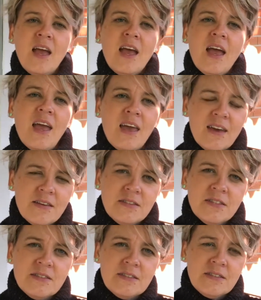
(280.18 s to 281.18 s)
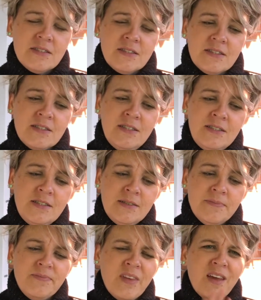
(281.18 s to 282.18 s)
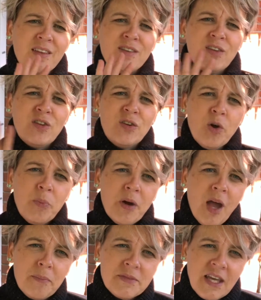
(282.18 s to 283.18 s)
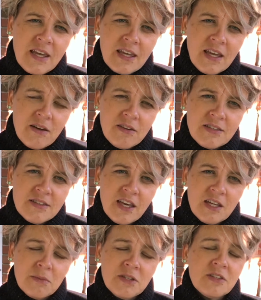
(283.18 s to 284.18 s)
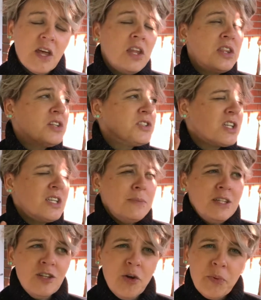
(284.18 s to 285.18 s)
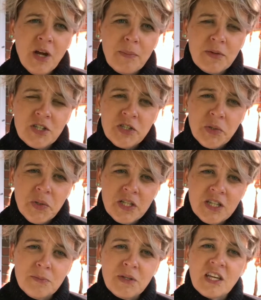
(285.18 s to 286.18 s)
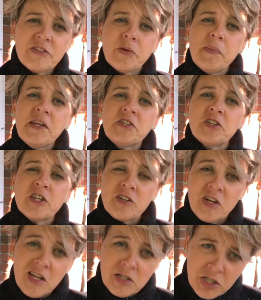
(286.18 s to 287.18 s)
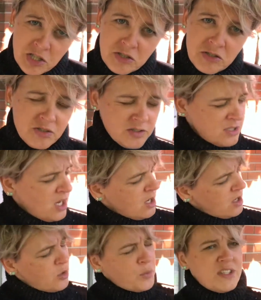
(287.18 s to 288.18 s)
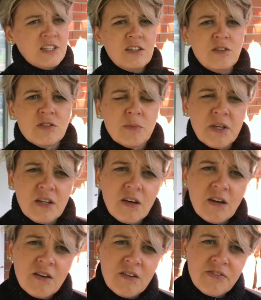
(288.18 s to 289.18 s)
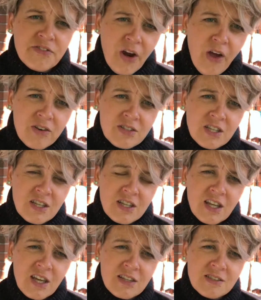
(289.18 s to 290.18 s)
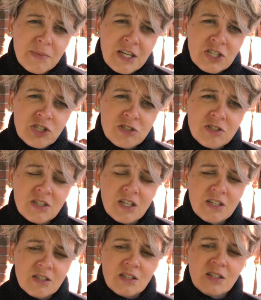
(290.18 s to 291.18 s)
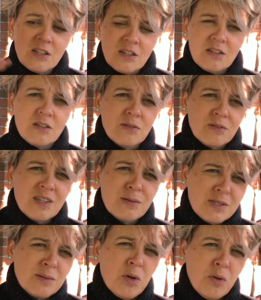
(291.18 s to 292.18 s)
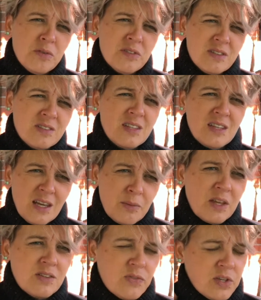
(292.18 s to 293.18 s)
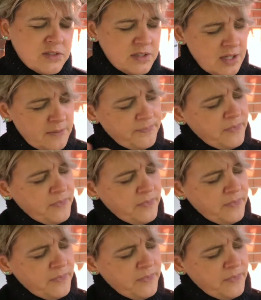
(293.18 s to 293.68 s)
And no problem taking care of these animals, and there's going to be no problem controlling them because we made sure they're all girls. Oh, we did use a bit of frog DNA to make sure that, you know, there were some holes in the DNA. We had to fix that.